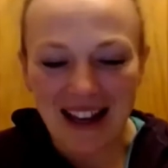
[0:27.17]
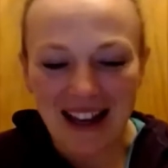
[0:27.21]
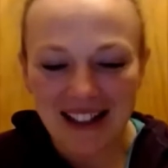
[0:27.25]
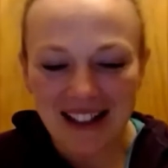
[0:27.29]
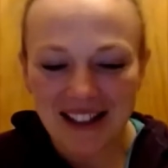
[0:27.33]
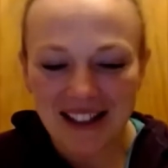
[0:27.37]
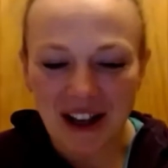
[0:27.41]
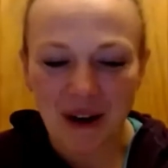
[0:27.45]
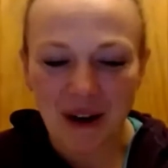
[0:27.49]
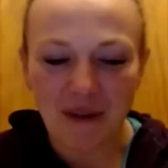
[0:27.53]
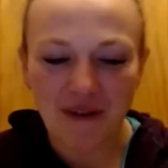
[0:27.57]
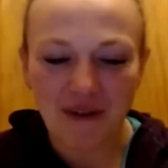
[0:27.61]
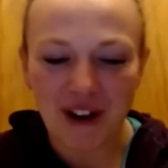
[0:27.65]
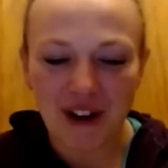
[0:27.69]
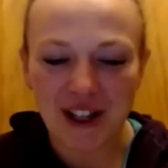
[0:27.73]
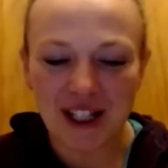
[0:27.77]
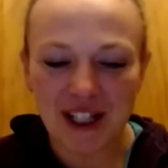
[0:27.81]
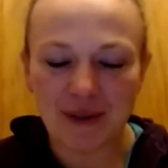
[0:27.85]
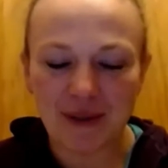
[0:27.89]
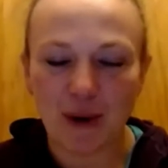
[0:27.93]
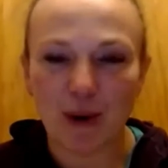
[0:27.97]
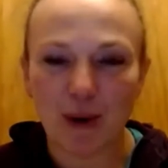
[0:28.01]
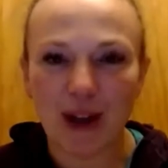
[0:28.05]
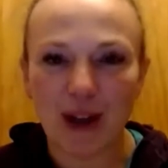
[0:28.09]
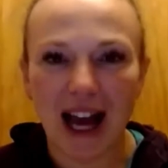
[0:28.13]
so
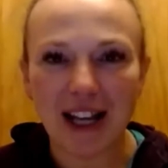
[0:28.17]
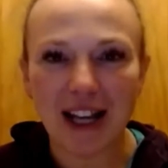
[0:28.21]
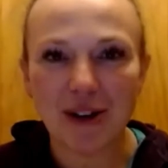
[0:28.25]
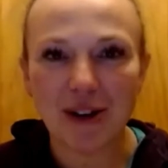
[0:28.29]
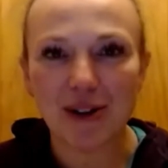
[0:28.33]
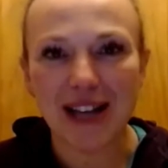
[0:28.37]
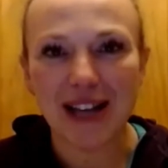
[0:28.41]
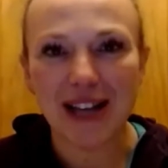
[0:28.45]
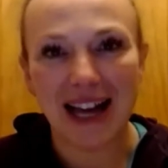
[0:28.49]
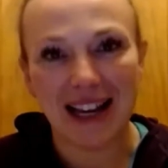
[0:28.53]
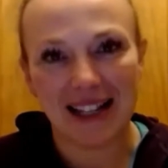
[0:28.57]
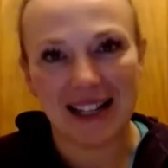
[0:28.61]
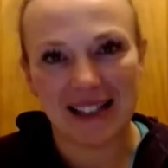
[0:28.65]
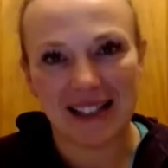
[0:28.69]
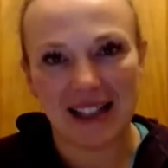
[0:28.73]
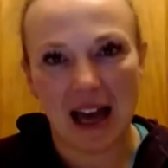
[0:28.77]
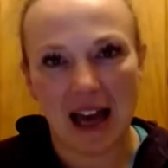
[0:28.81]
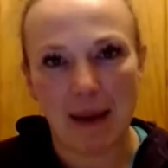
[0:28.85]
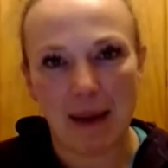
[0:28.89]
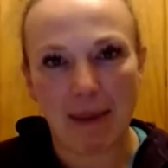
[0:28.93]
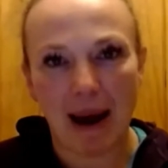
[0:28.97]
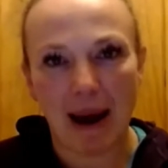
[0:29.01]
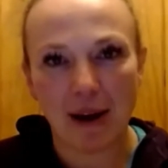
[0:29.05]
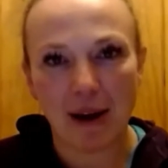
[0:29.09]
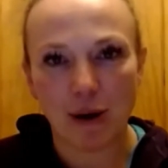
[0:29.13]
first of all, can you tell us
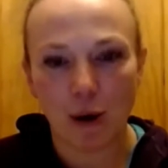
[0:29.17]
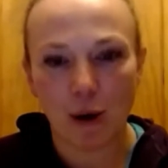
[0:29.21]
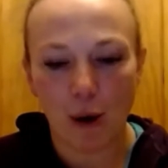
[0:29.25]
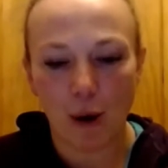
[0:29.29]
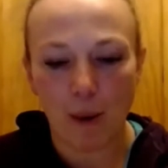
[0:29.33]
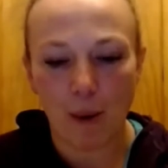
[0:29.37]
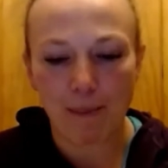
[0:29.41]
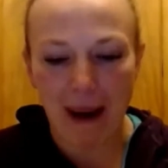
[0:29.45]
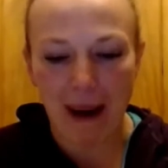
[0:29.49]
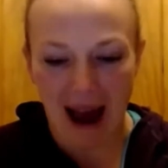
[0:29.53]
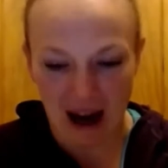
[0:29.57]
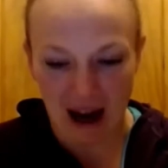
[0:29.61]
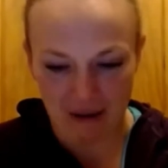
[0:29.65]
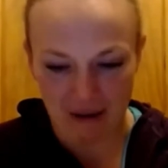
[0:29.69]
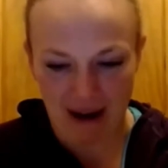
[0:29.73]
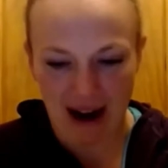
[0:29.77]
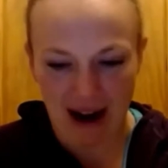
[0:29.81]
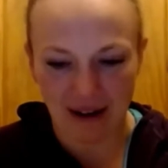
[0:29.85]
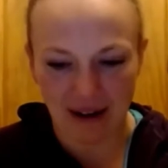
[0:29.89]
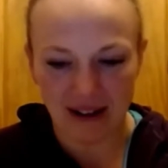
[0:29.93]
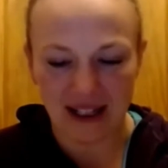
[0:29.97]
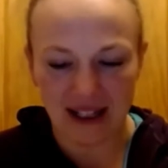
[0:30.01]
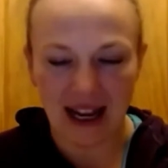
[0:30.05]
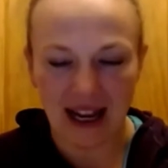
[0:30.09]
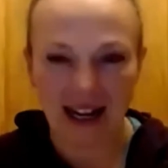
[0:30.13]
about your
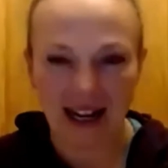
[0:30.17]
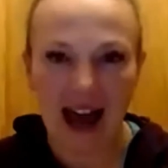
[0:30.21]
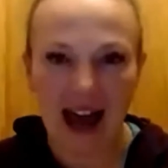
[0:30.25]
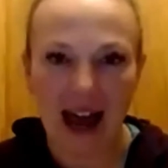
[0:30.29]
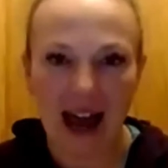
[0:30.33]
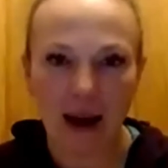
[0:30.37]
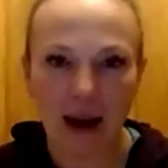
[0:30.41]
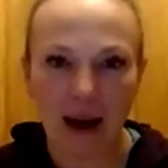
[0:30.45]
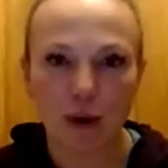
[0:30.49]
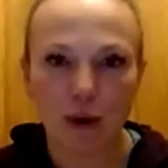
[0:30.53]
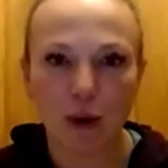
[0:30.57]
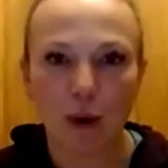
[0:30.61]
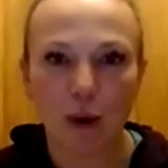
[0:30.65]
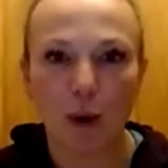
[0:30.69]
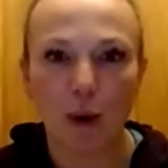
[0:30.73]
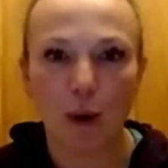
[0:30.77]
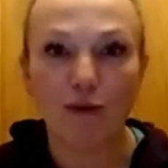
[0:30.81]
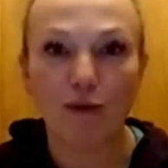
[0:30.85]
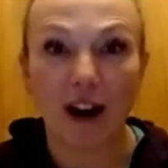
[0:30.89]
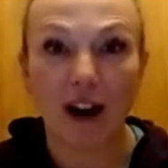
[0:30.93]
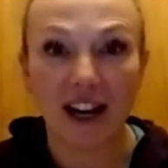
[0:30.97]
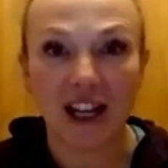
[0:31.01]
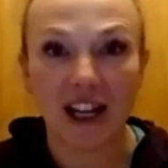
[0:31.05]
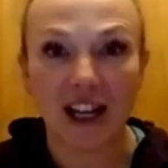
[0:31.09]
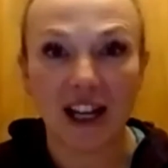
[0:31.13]
background and how
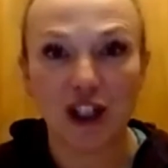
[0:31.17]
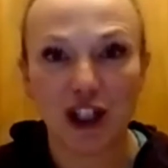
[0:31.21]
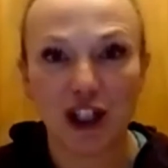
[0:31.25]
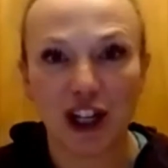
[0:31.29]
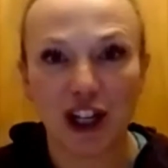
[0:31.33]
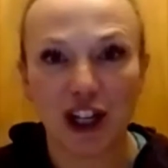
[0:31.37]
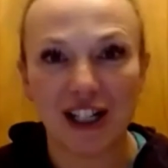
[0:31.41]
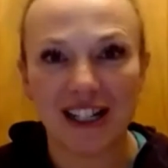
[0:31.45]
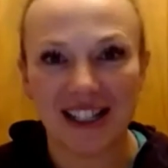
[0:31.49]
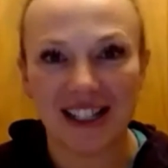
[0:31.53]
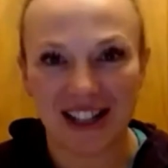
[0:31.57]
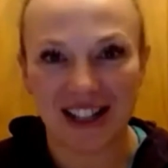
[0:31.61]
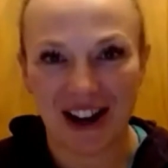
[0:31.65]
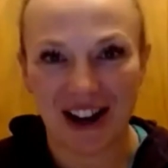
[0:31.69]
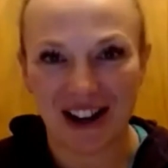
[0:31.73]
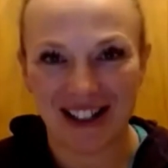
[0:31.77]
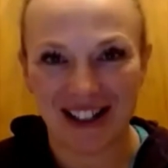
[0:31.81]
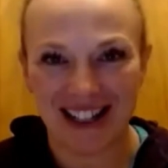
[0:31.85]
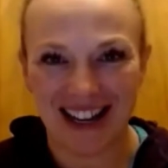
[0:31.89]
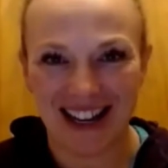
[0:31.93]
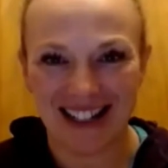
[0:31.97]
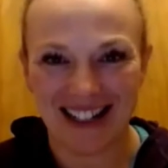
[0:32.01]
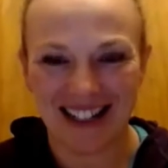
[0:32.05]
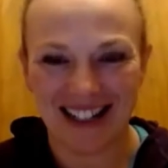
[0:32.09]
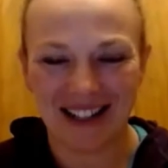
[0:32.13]
your running journey started?